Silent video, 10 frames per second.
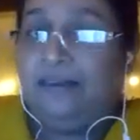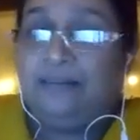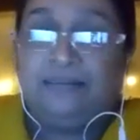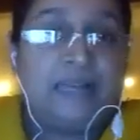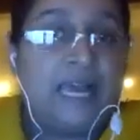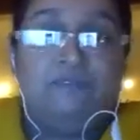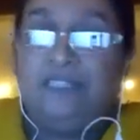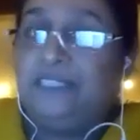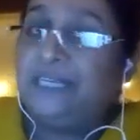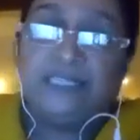I
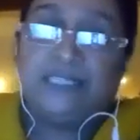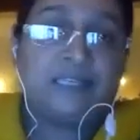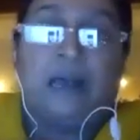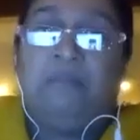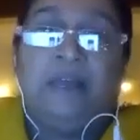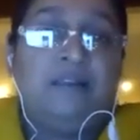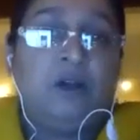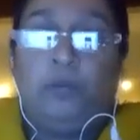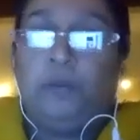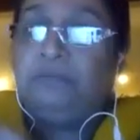will just come and
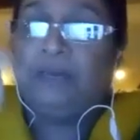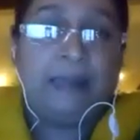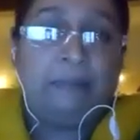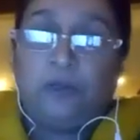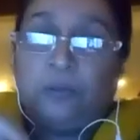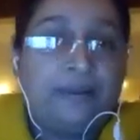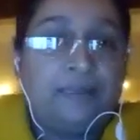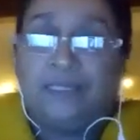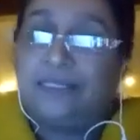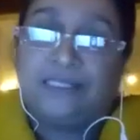open my laptop
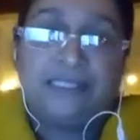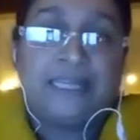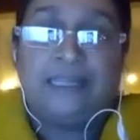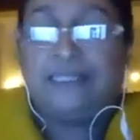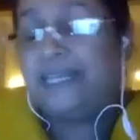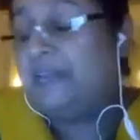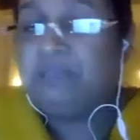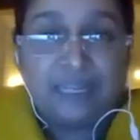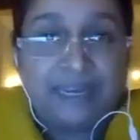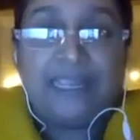and just say that send
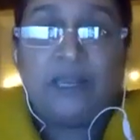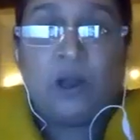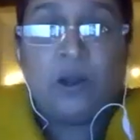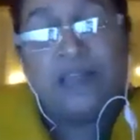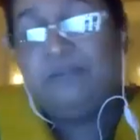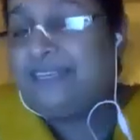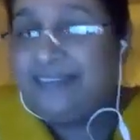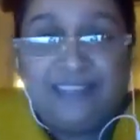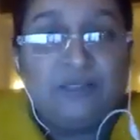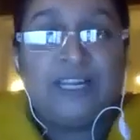me the link, or I'm
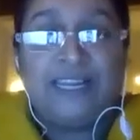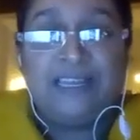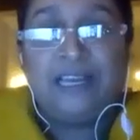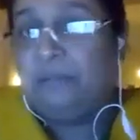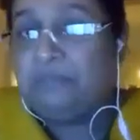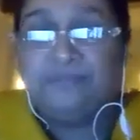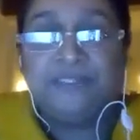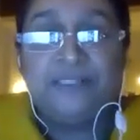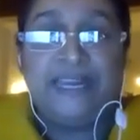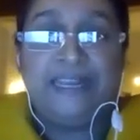sending you the link, come
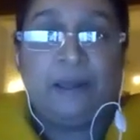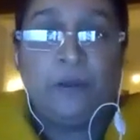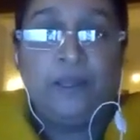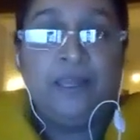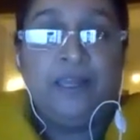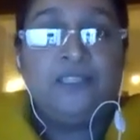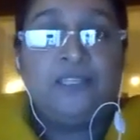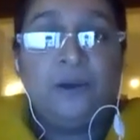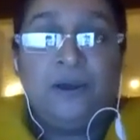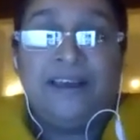right now.
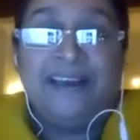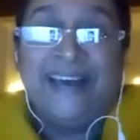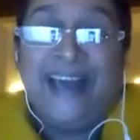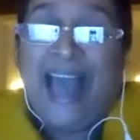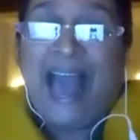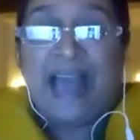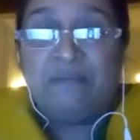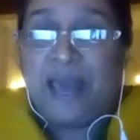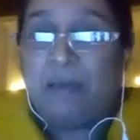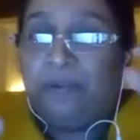So
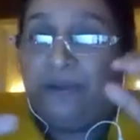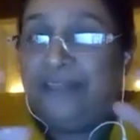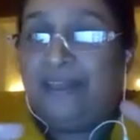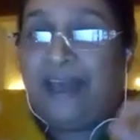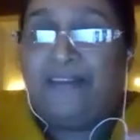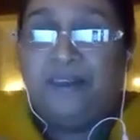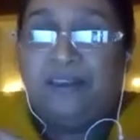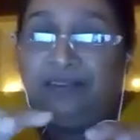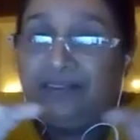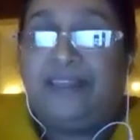I'm hampering
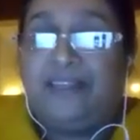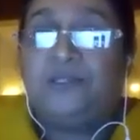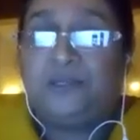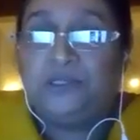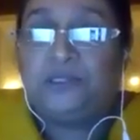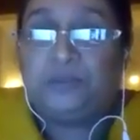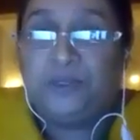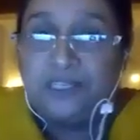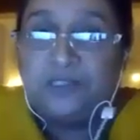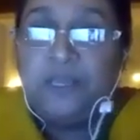other things also,
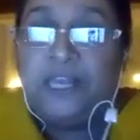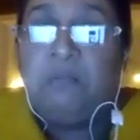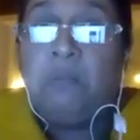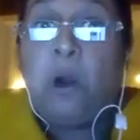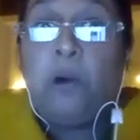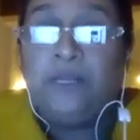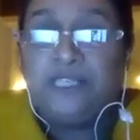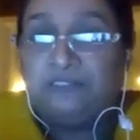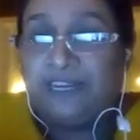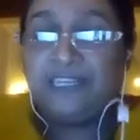because being a mom,
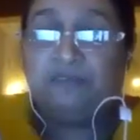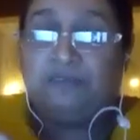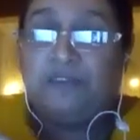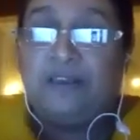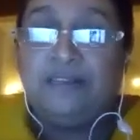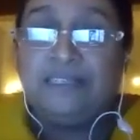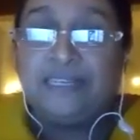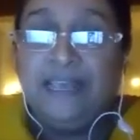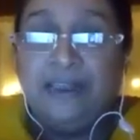it's very difficult.